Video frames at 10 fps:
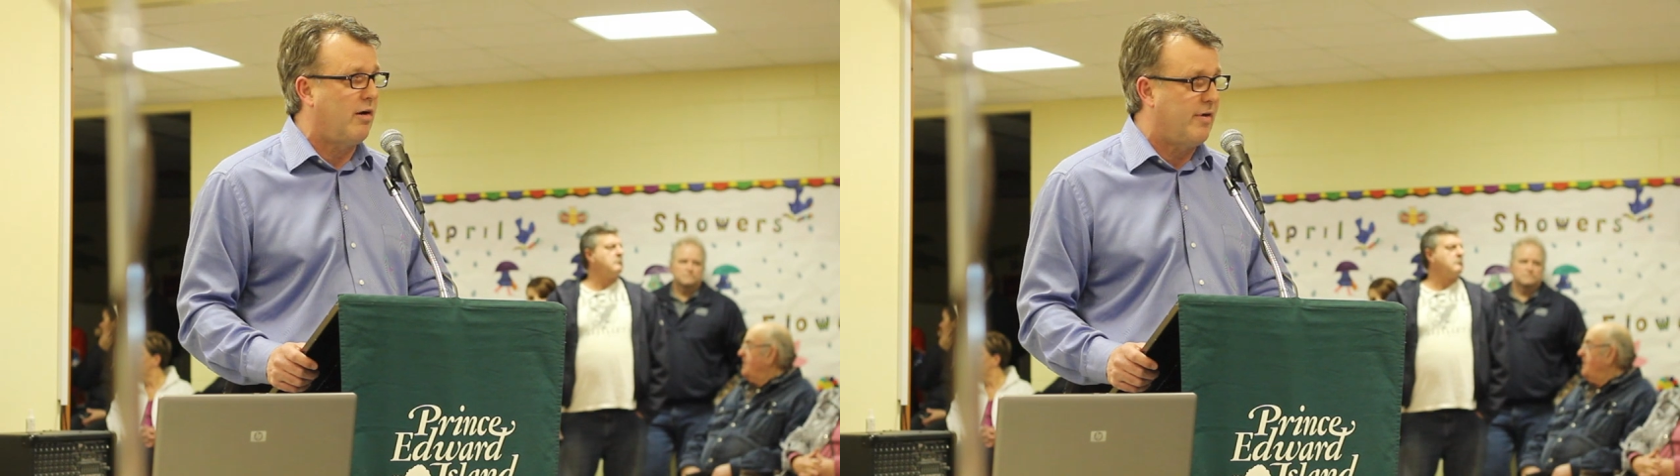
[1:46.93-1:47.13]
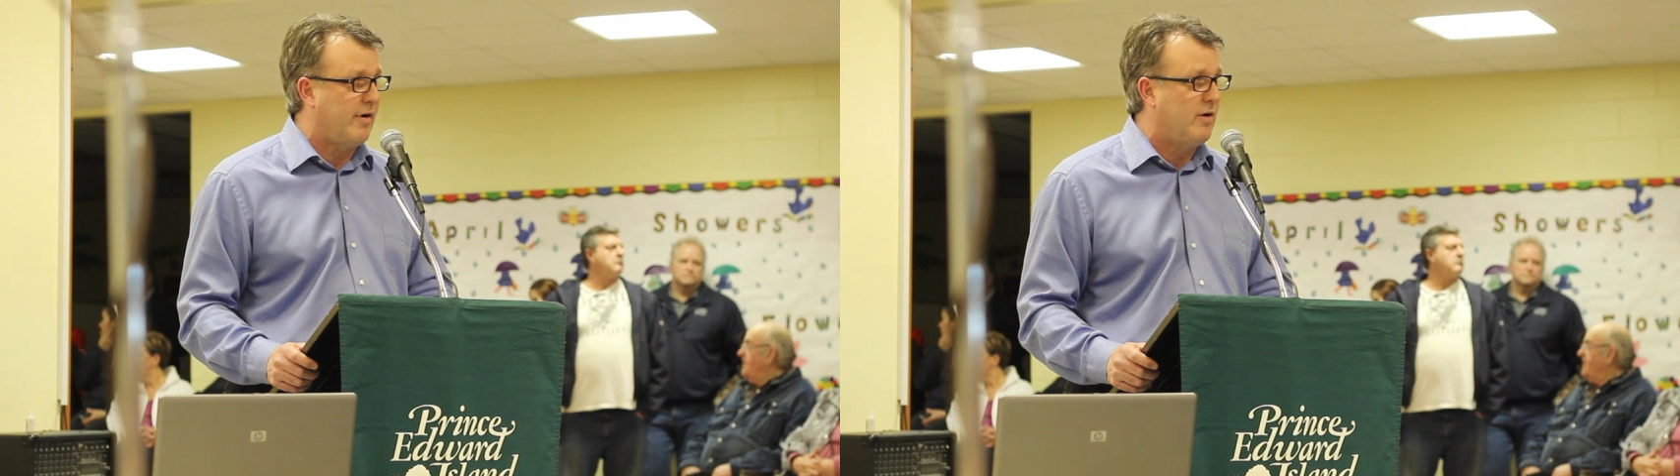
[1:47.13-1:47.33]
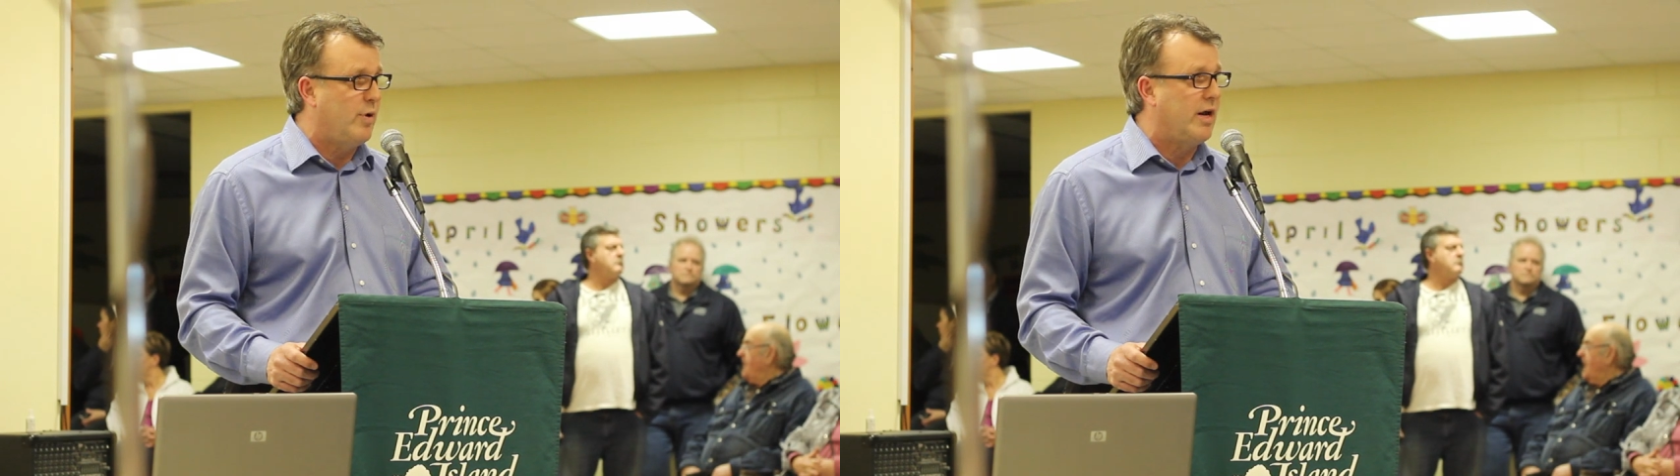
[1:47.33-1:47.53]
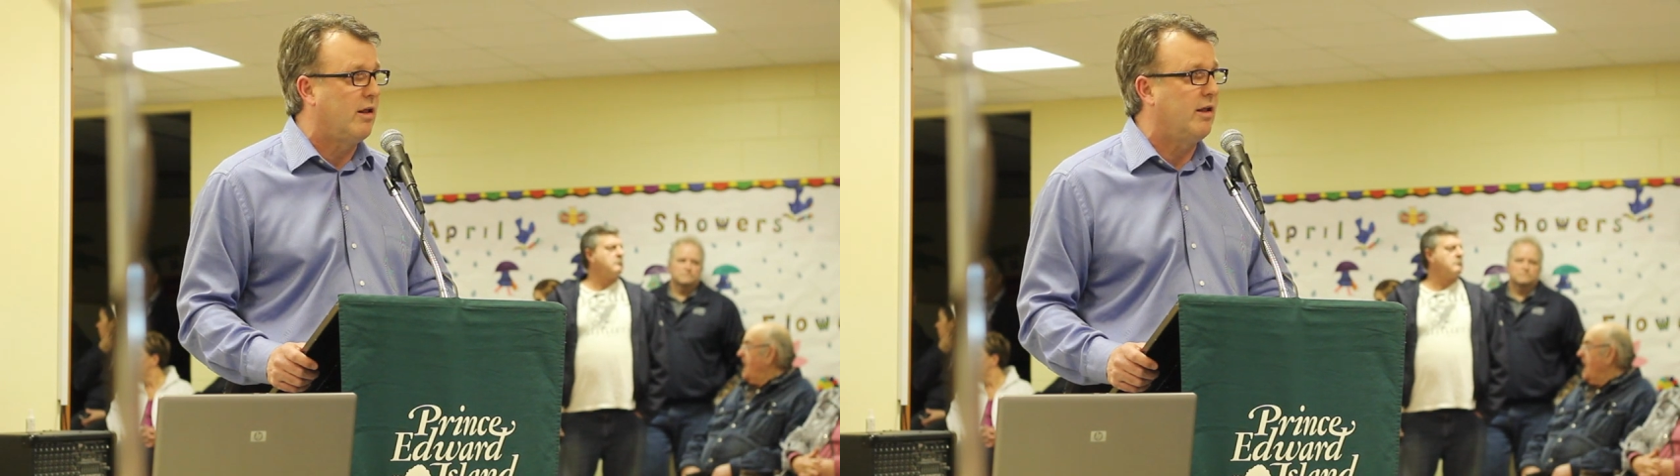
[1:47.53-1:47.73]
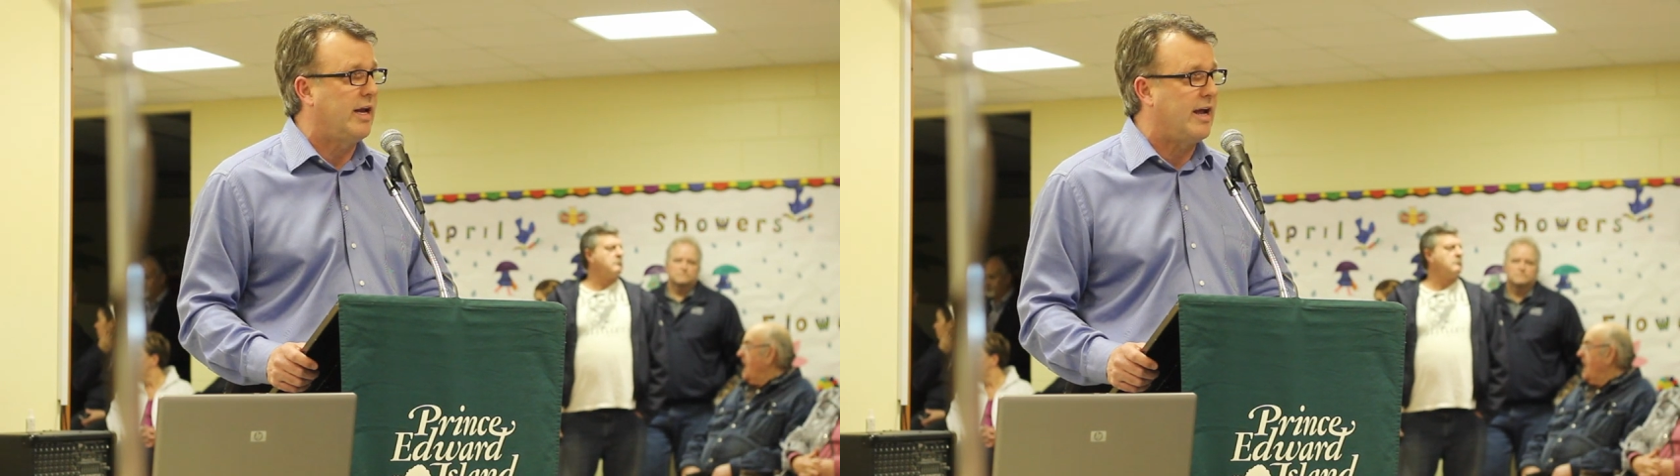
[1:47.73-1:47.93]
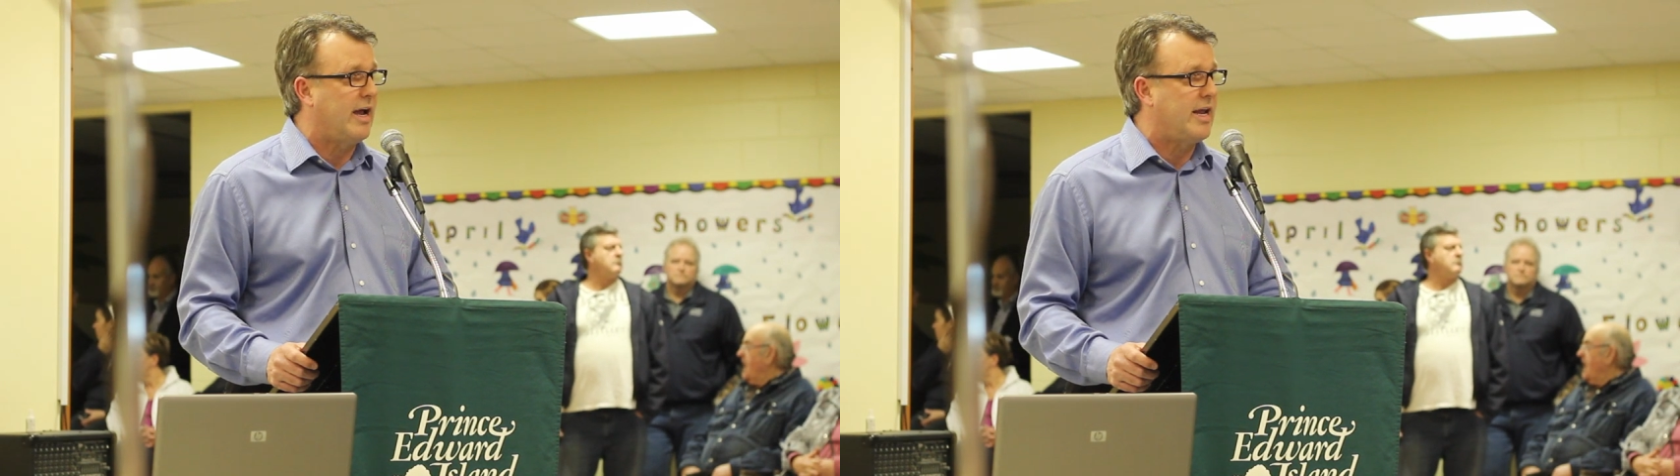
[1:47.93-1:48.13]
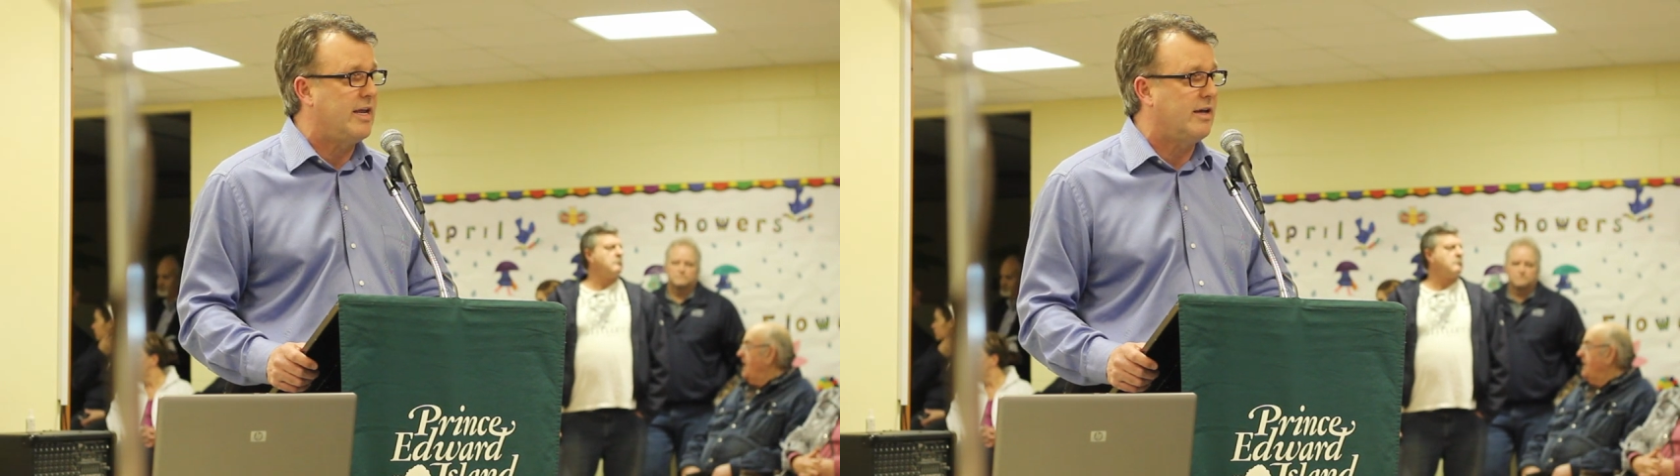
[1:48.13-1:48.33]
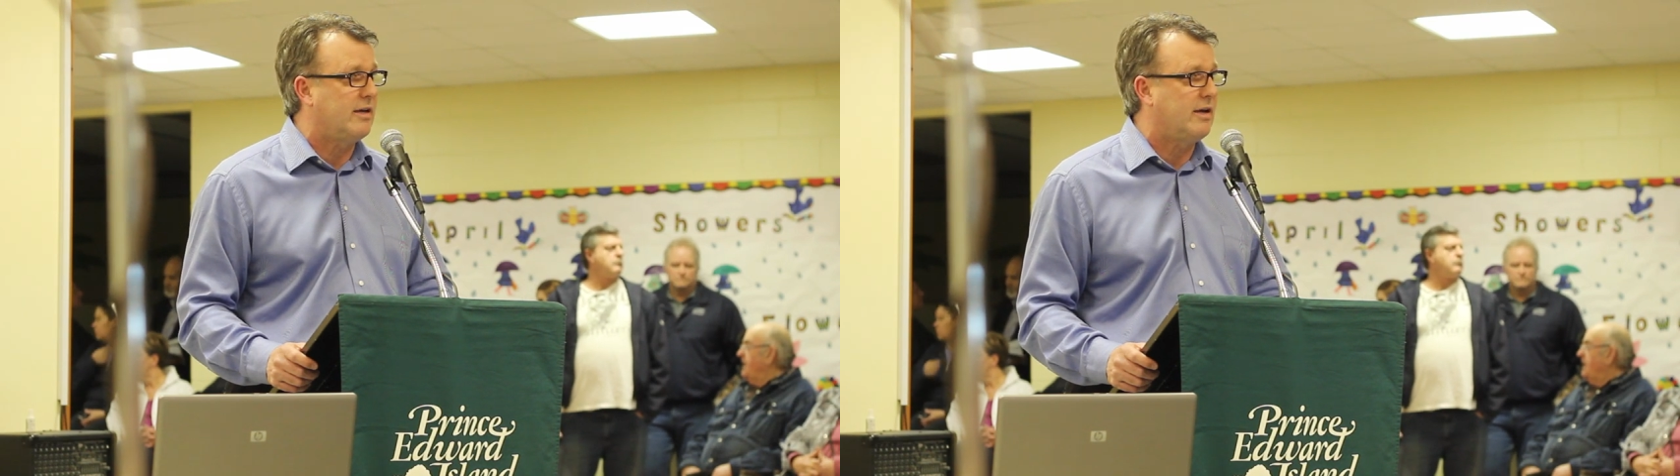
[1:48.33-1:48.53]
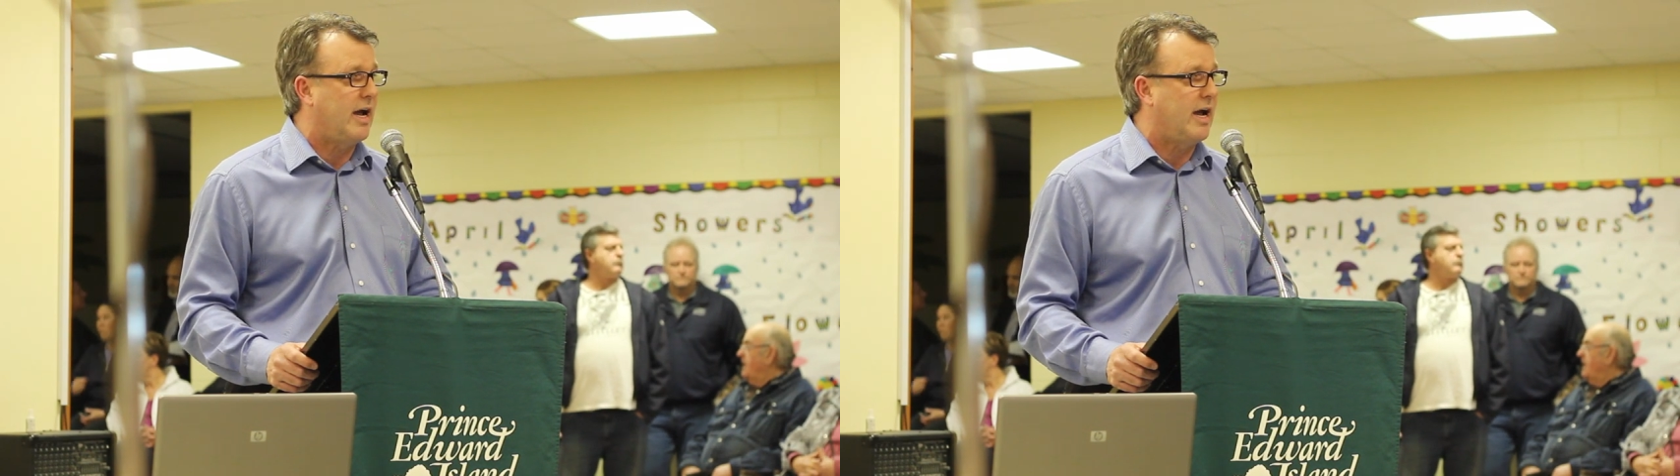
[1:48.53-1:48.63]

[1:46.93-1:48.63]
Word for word: are very real, and I, uh,